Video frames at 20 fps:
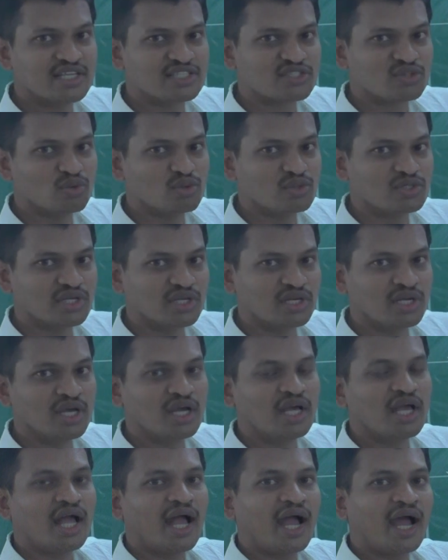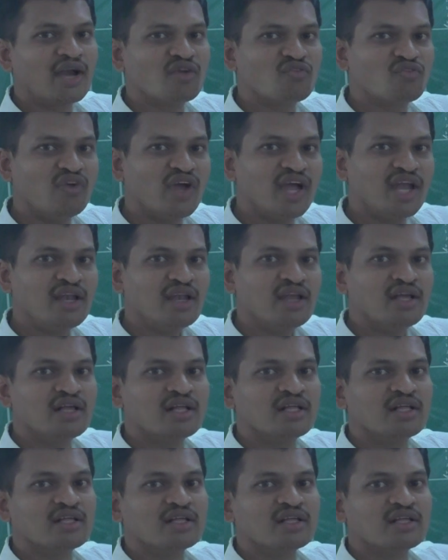collision. And when
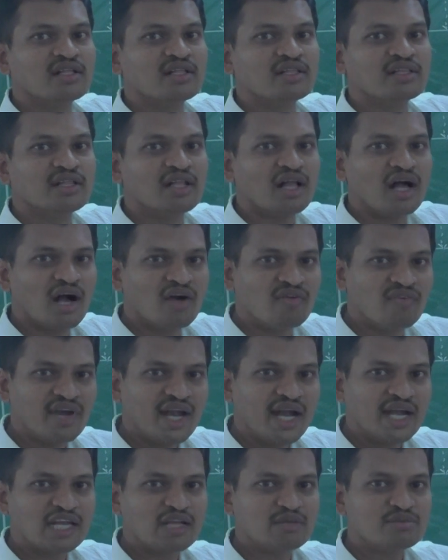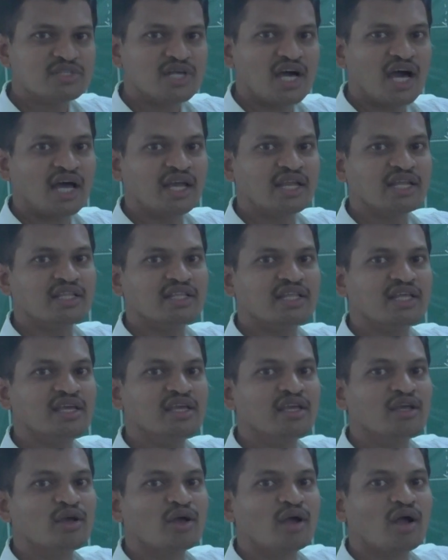our atoms are in
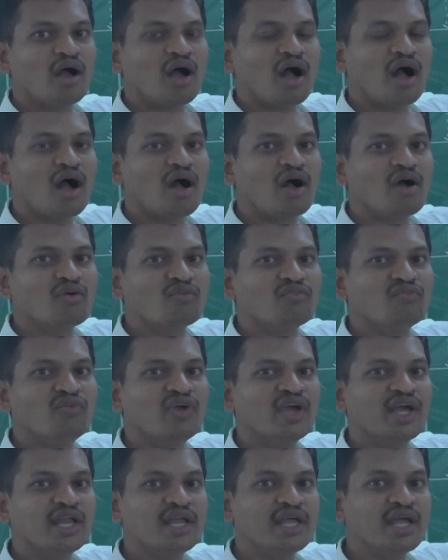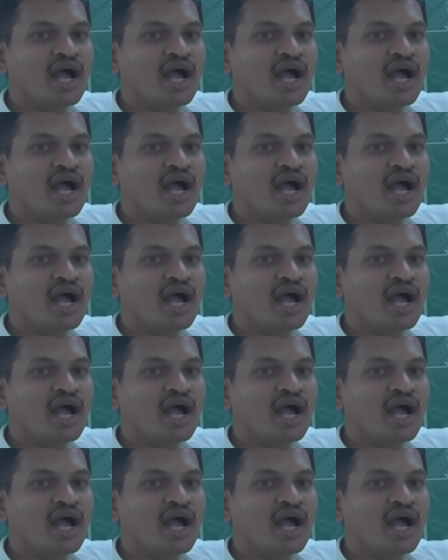the very